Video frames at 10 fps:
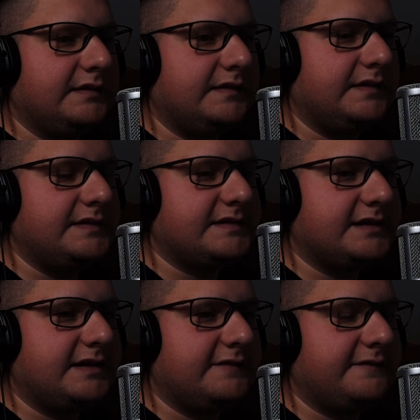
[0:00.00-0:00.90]
this
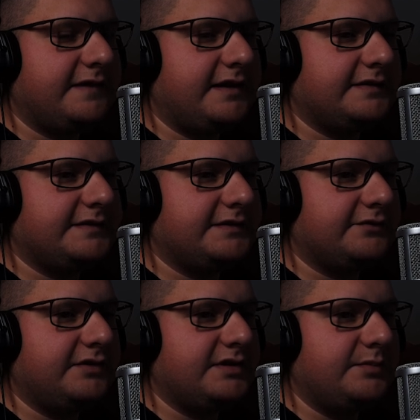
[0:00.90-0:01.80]
effect
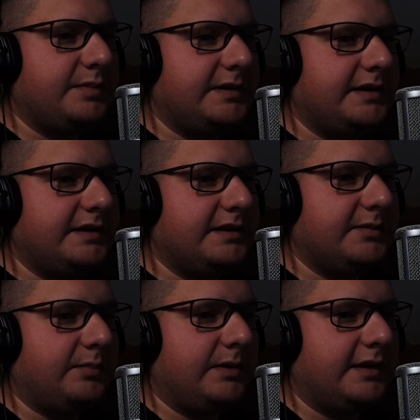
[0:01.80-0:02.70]
will be
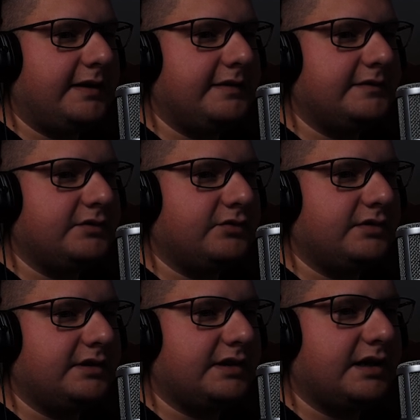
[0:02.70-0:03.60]
applied
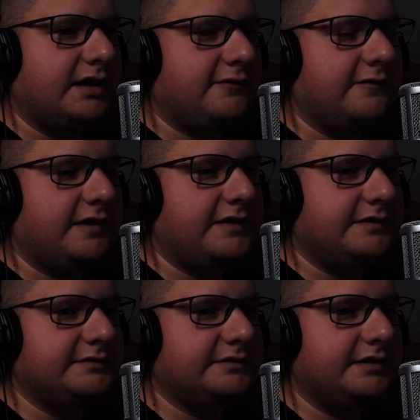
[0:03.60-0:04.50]
only halfway
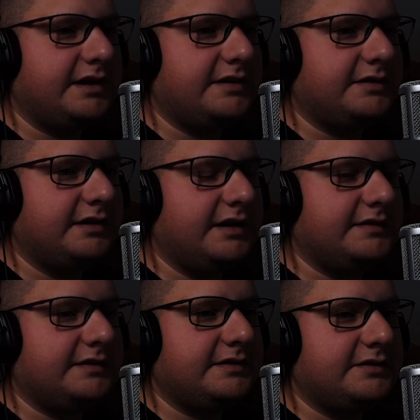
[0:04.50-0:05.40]
there,
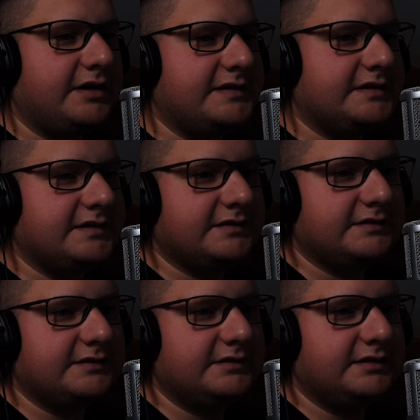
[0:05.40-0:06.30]
and the rest
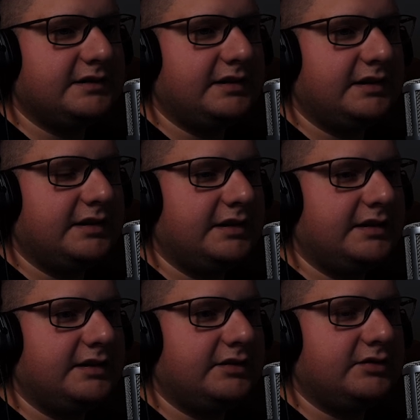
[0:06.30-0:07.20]

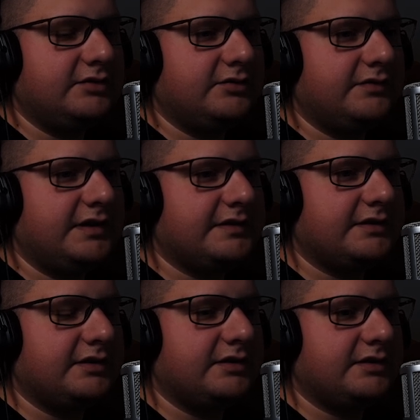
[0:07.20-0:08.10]
of that
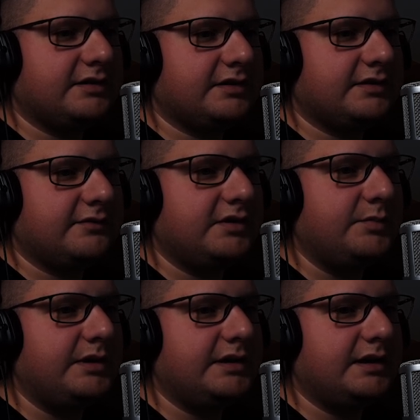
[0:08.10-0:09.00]
will
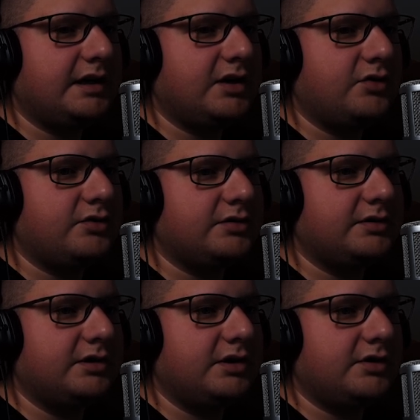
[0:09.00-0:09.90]
be our
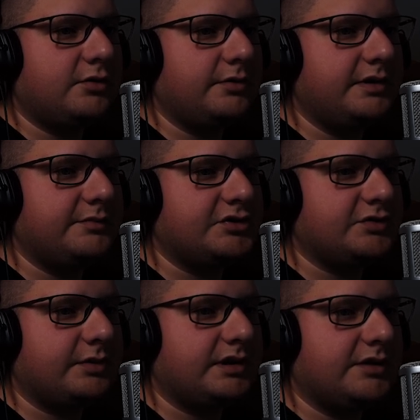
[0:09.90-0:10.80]
raw image
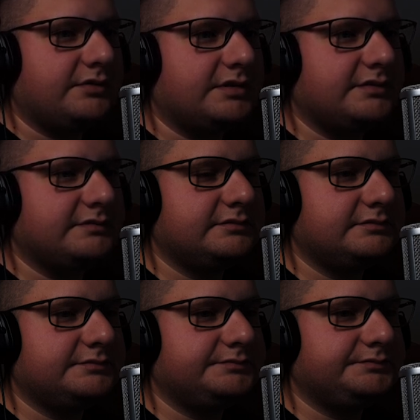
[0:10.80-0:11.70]
without
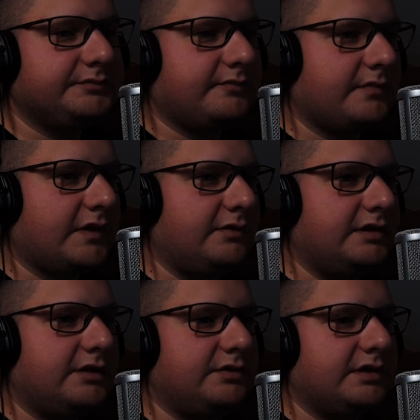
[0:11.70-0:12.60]

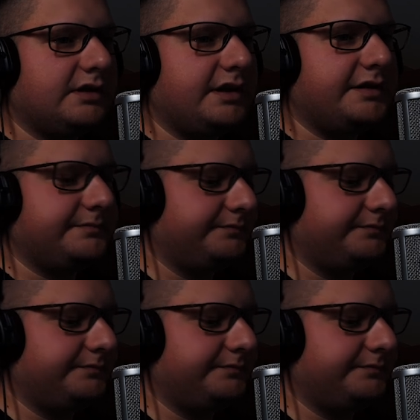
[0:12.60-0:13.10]
the glare.